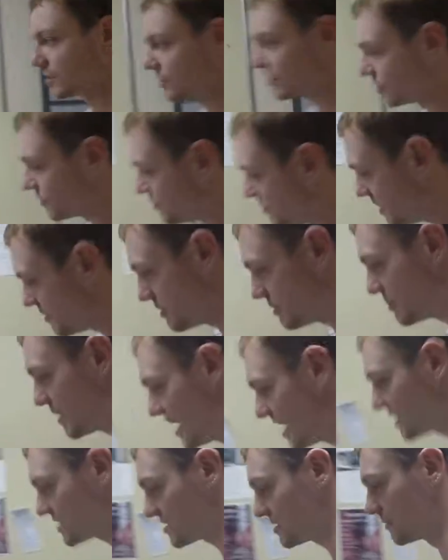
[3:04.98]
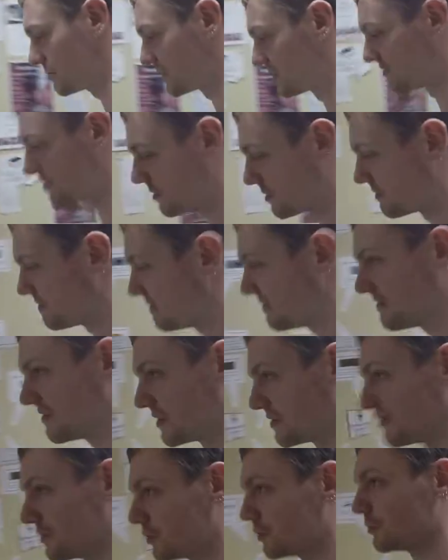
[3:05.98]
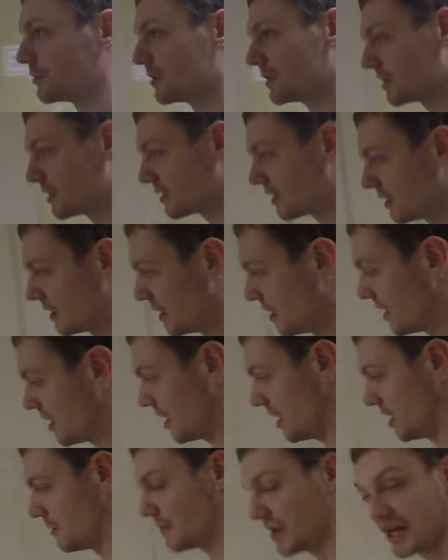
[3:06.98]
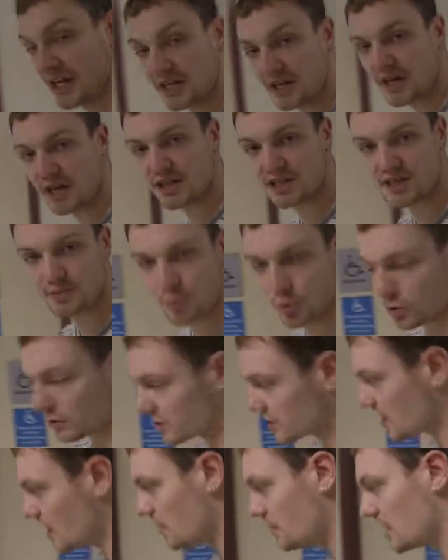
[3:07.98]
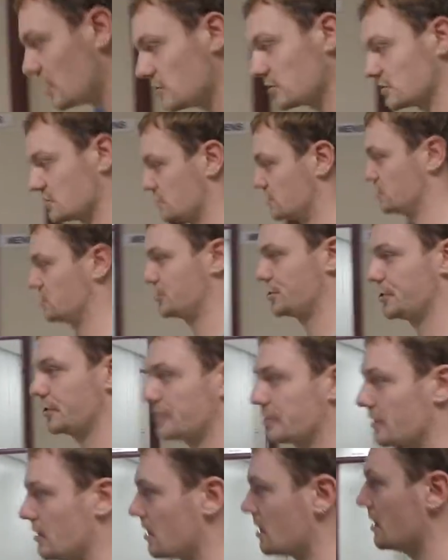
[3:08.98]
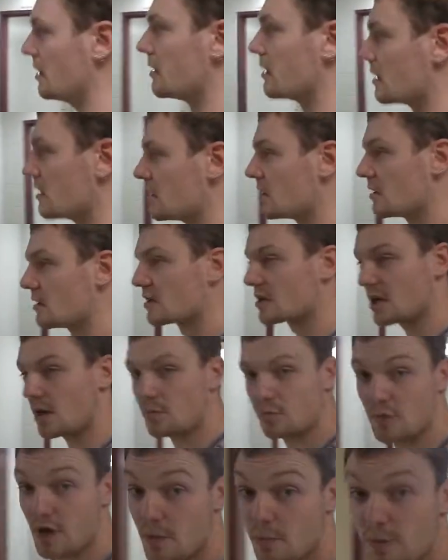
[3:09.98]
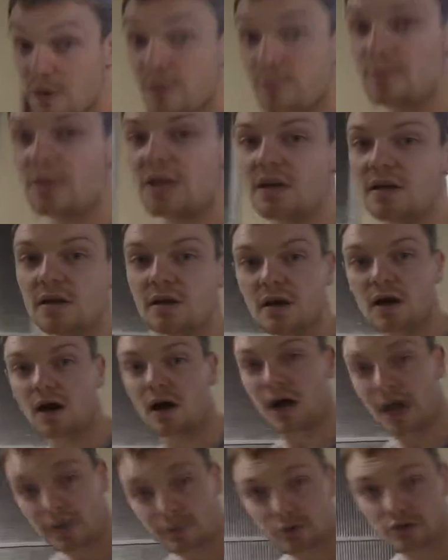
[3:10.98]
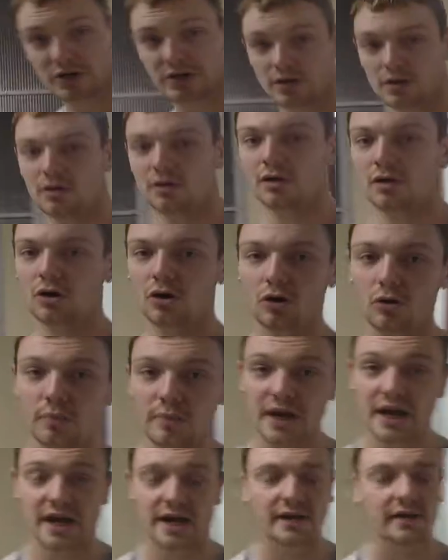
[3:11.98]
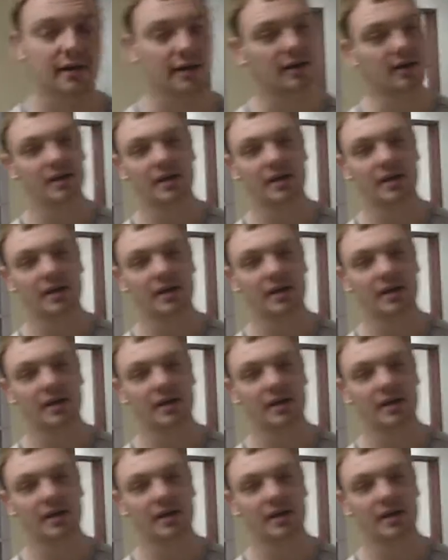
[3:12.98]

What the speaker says: could maybe pack something for food. Any kind of sport, come out, cheer it on, come run with me. Oh man,